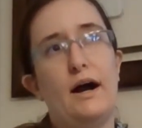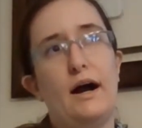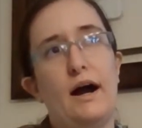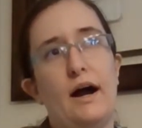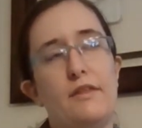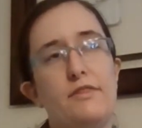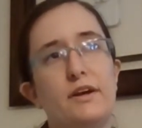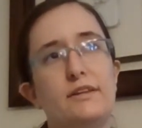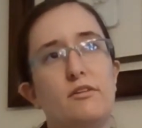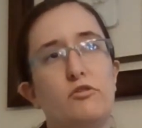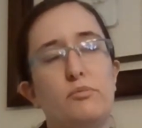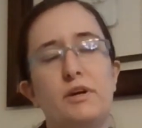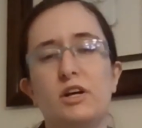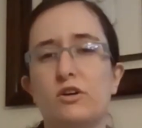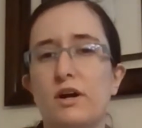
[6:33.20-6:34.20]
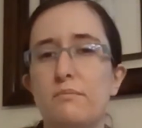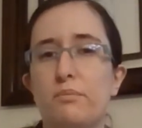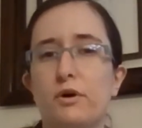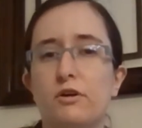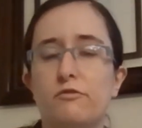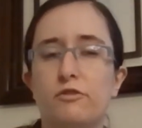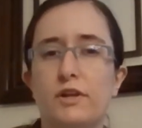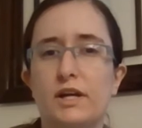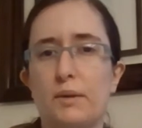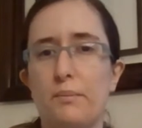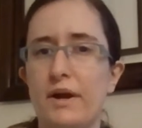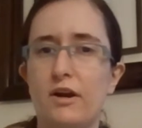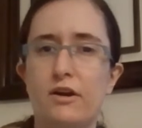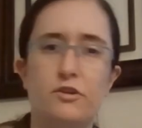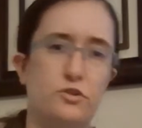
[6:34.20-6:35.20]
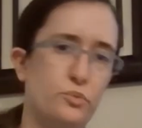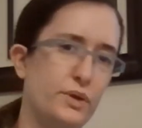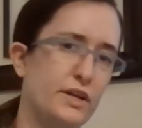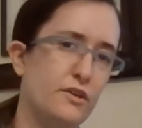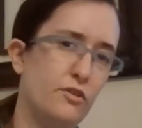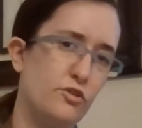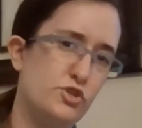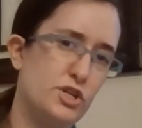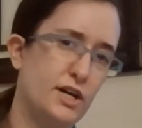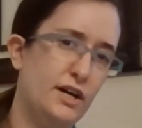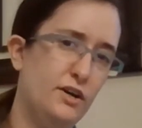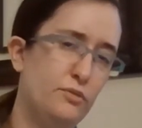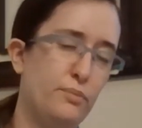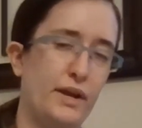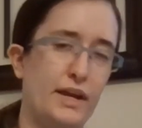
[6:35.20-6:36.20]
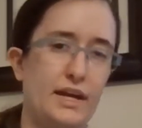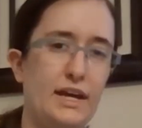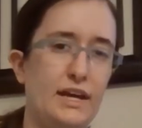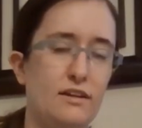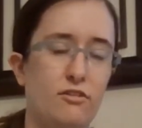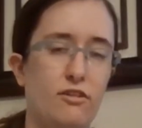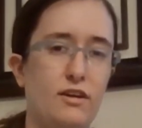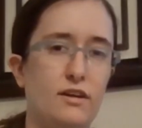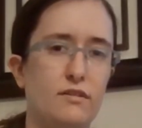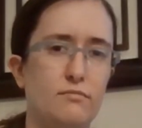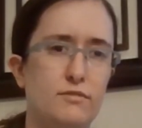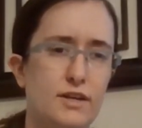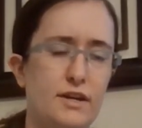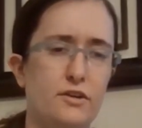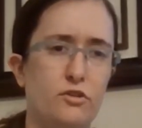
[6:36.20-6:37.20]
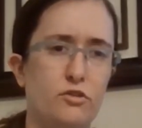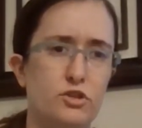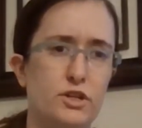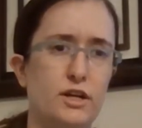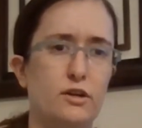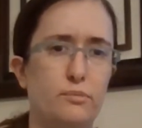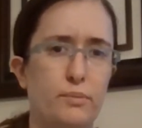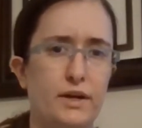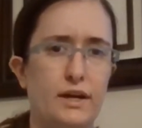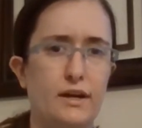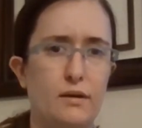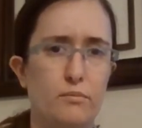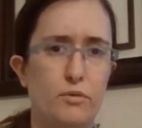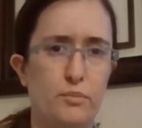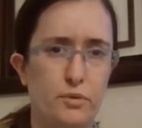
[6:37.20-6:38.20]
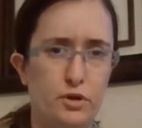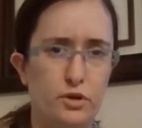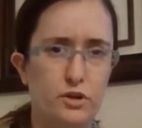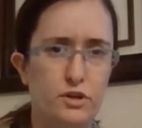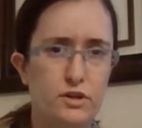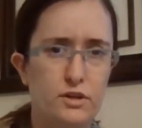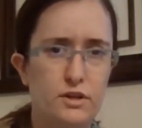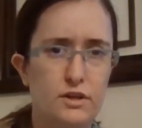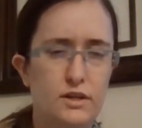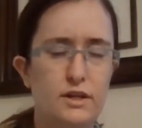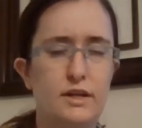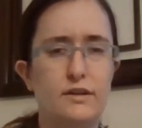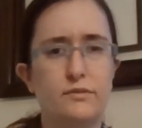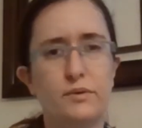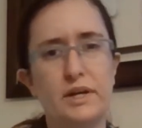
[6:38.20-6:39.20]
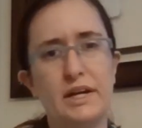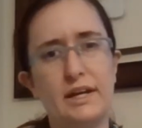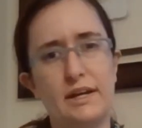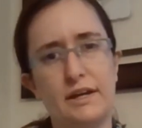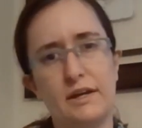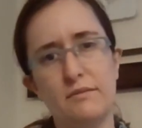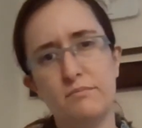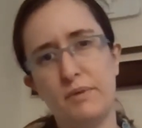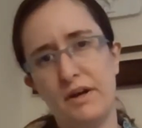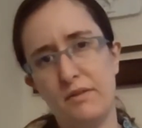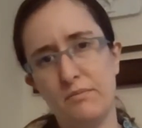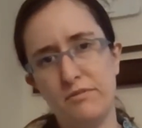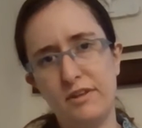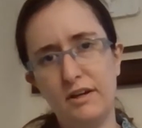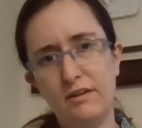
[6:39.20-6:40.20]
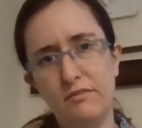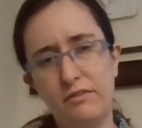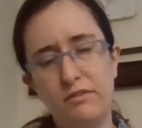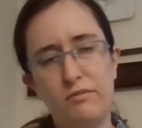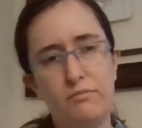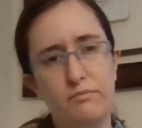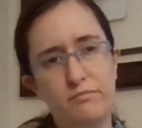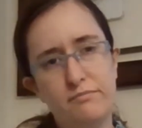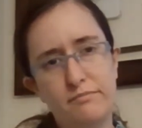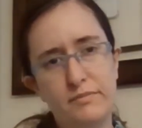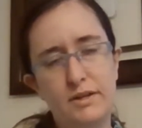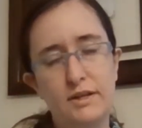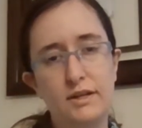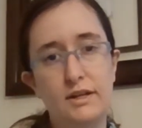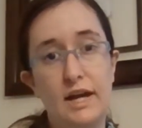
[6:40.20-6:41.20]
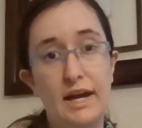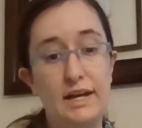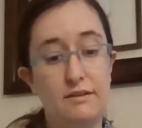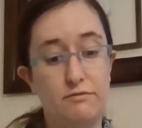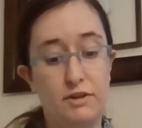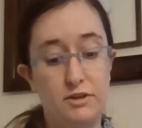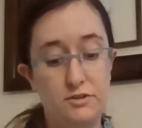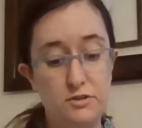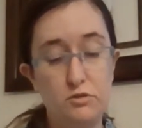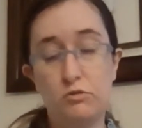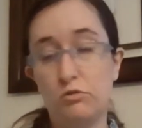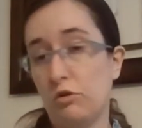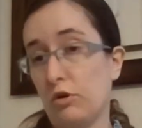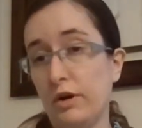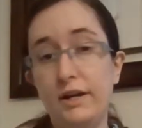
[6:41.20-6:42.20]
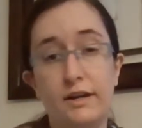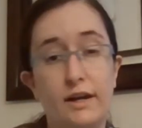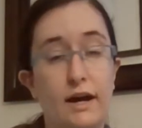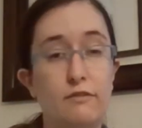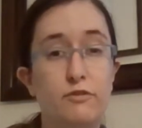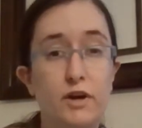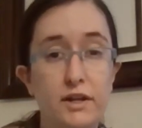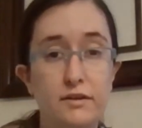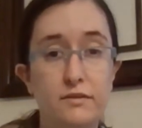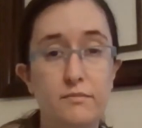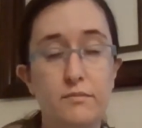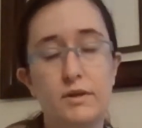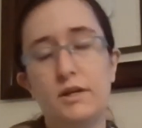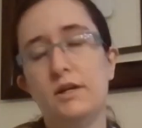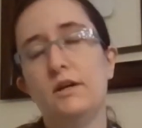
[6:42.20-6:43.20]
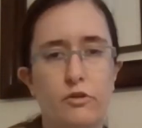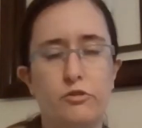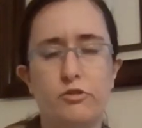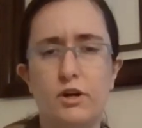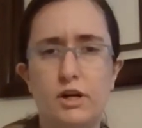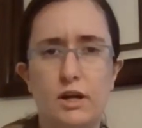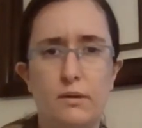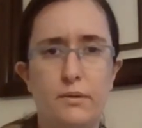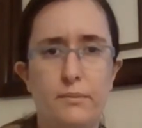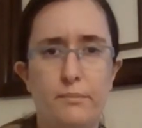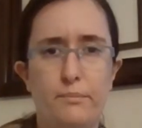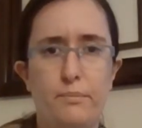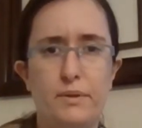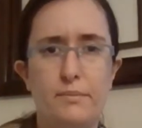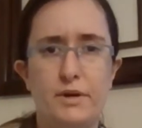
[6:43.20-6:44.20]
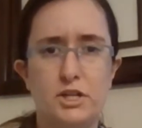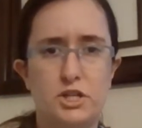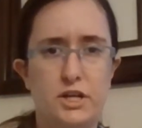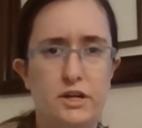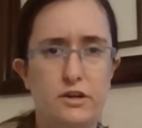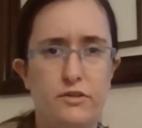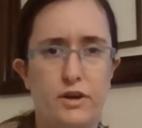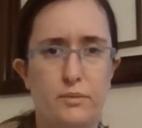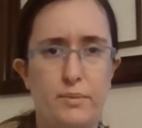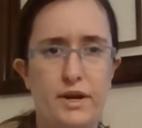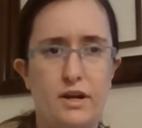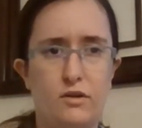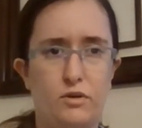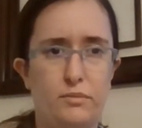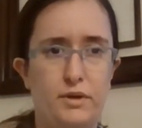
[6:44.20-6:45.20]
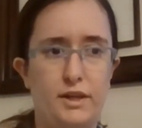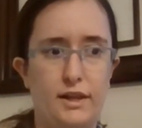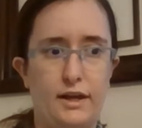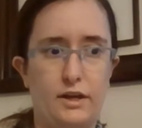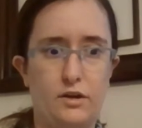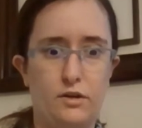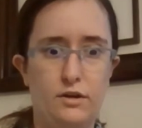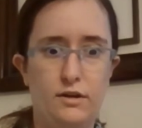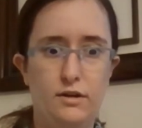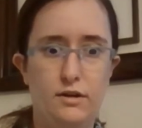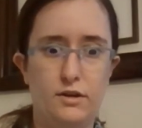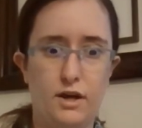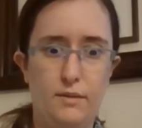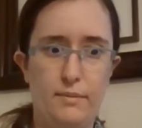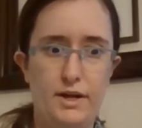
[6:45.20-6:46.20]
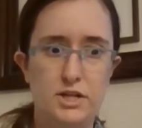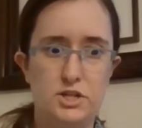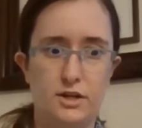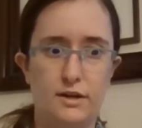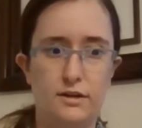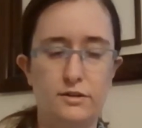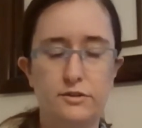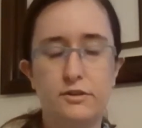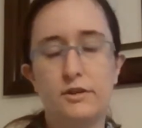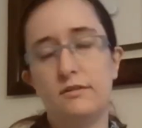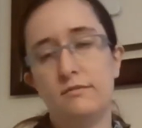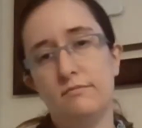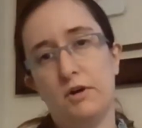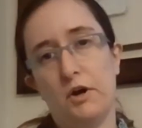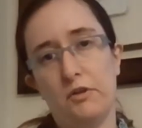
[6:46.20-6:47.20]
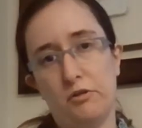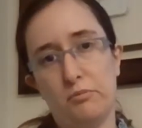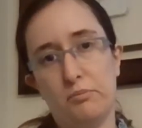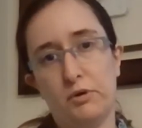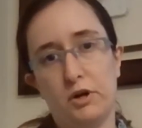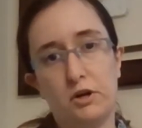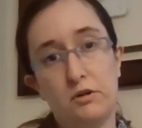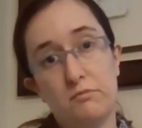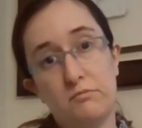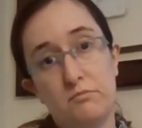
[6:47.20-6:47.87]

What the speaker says: I think this would be a great book for like a parent to read to their child, but I can't see a 10-year-old child picking up the book and reading it by themselves. Hey, if they do, great, have fun. There's not going to be much here that a parent would be like, oh, not my child, on this book.